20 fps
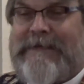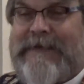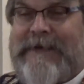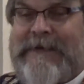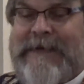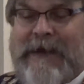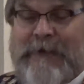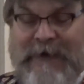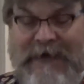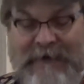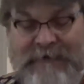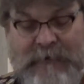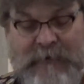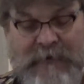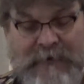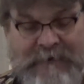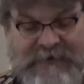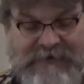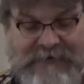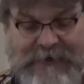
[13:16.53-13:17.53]
And now we have a
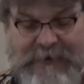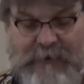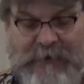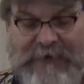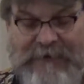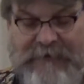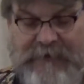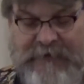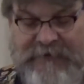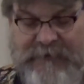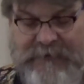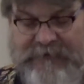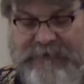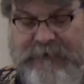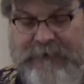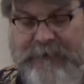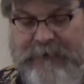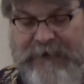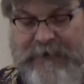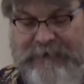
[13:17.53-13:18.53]
rummage sale, we have a Christmas
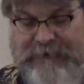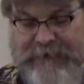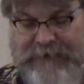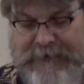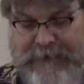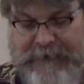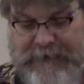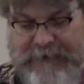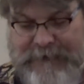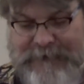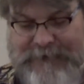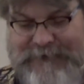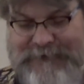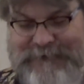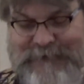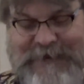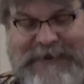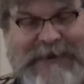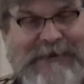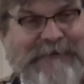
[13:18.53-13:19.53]
show, we have
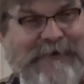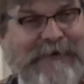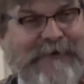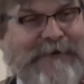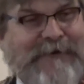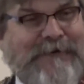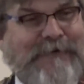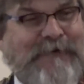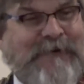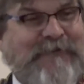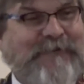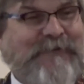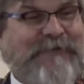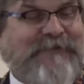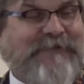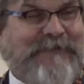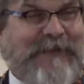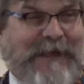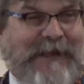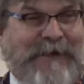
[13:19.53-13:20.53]
a Christmas
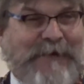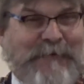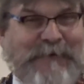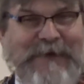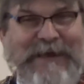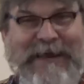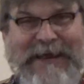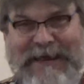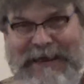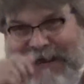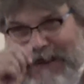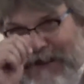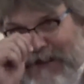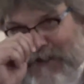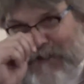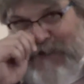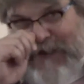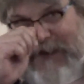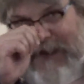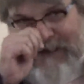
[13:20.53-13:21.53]
sale,
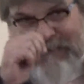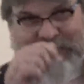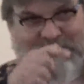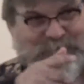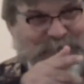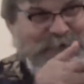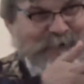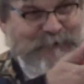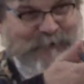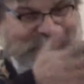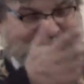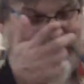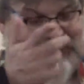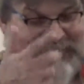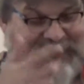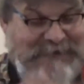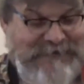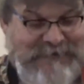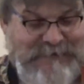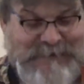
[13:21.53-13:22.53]
we just
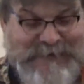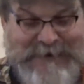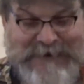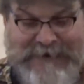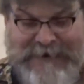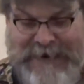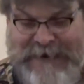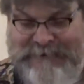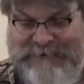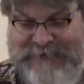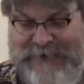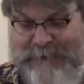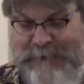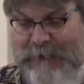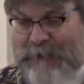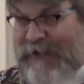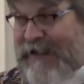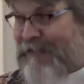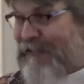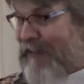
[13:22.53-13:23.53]
had the meat and ham
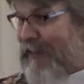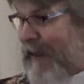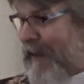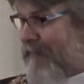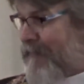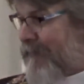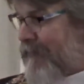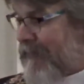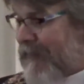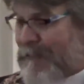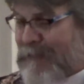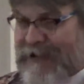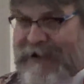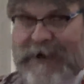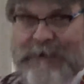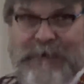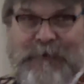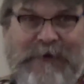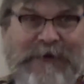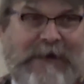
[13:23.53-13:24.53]
supper, we have a concert coming
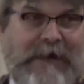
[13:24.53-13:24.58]
up.